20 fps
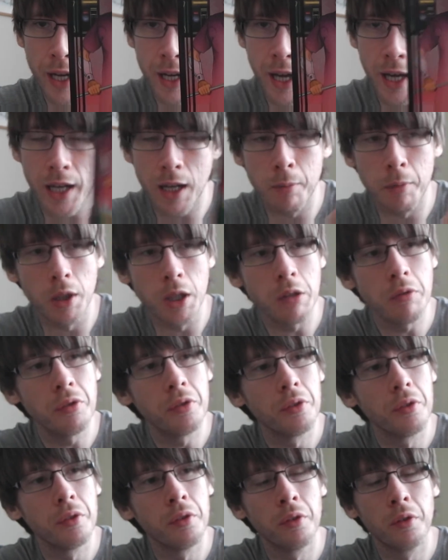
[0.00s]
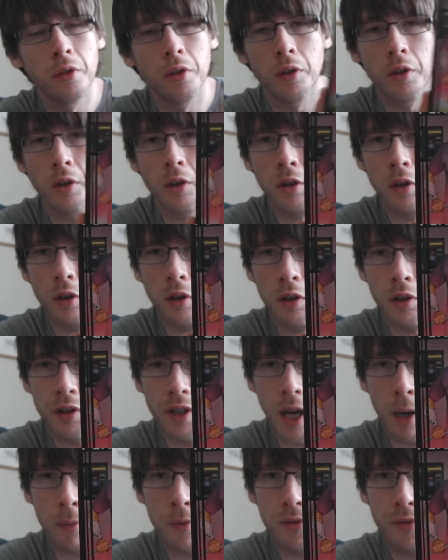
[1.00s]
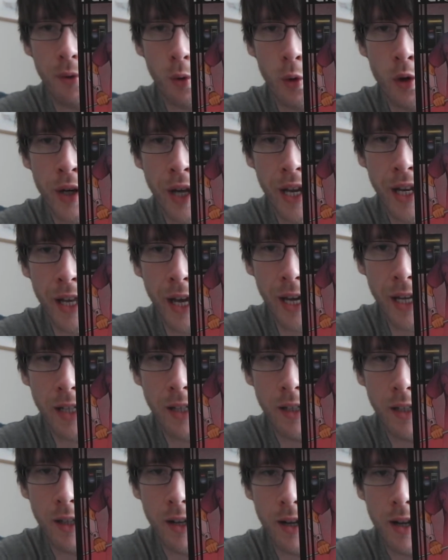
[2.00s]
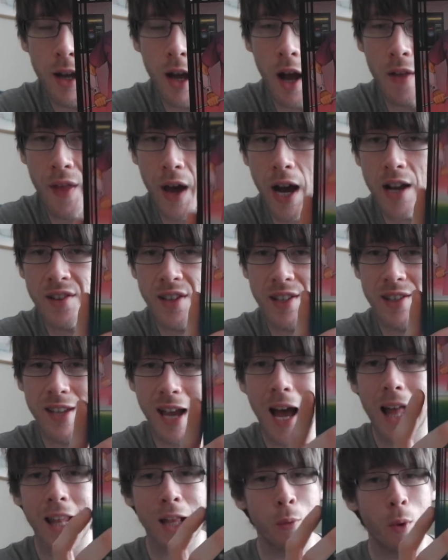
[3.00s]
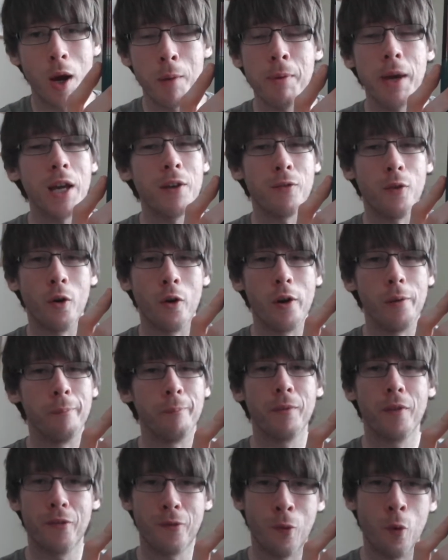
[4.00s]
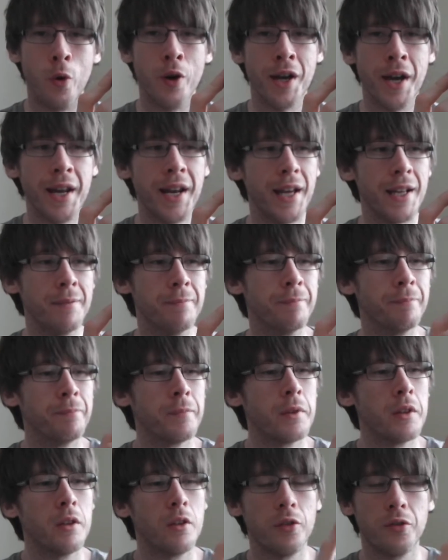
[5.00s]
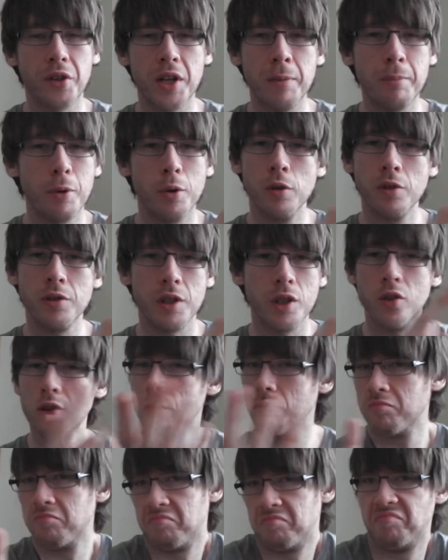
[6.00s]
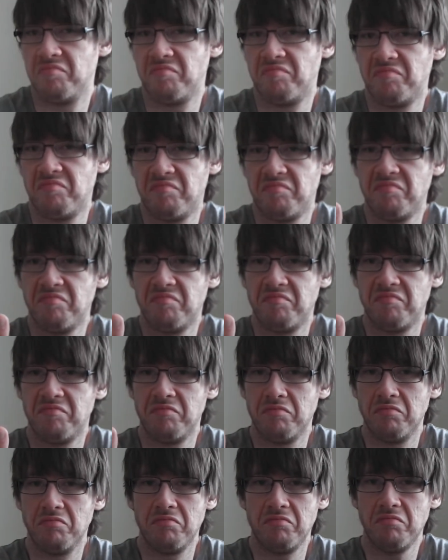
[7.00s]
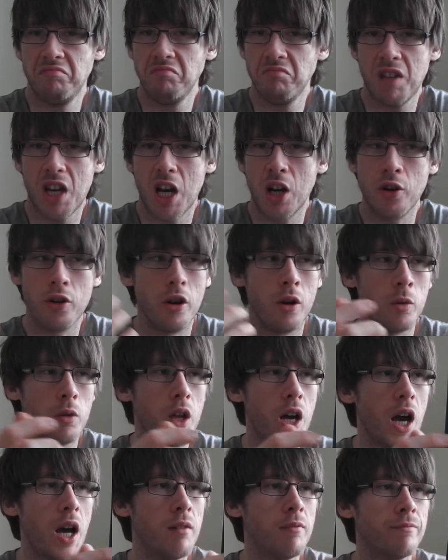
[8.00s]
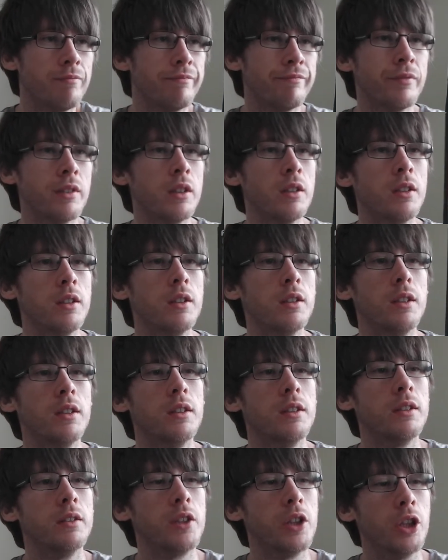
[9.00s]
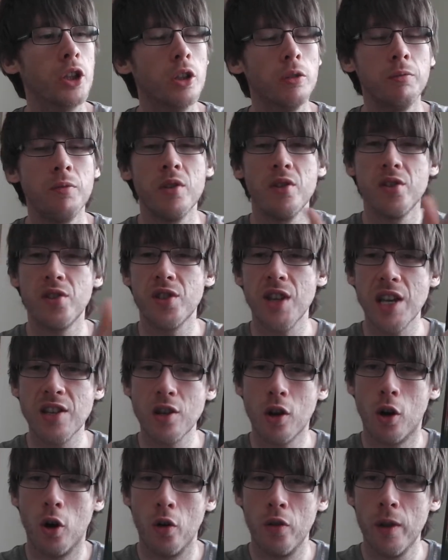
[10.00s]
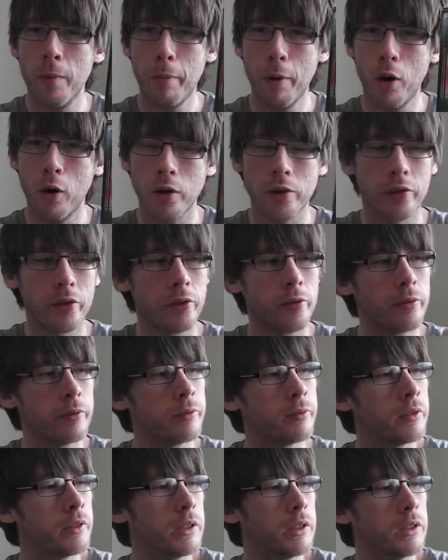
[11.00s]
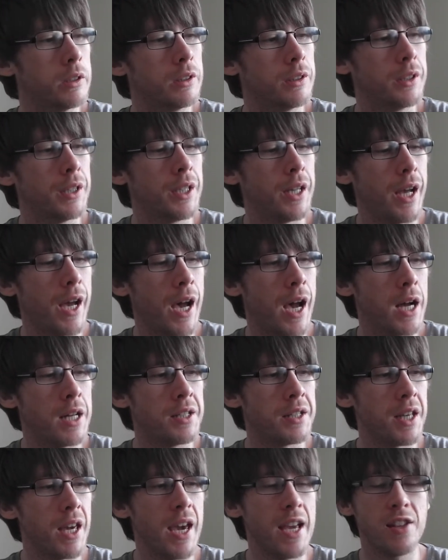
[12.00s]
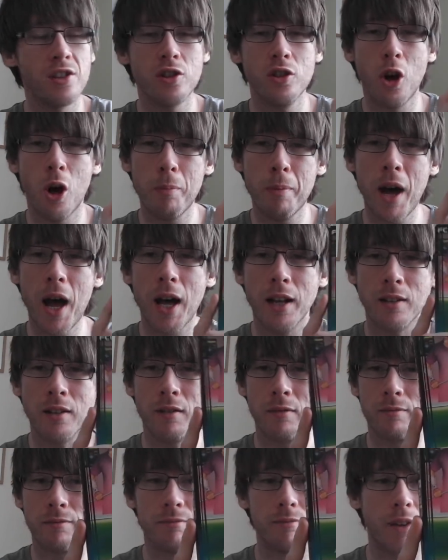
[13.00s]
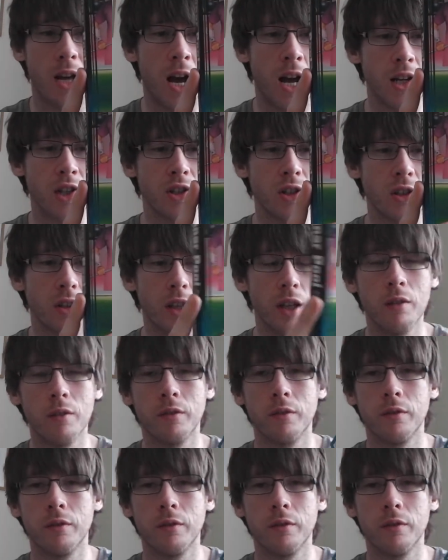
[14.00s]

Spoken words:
I believe. Yep, $4.99, and that is exactly what I paid for it. $4.99, free postage. Can't go wrong with that. You know, stays up on the box, and it's not bad actually.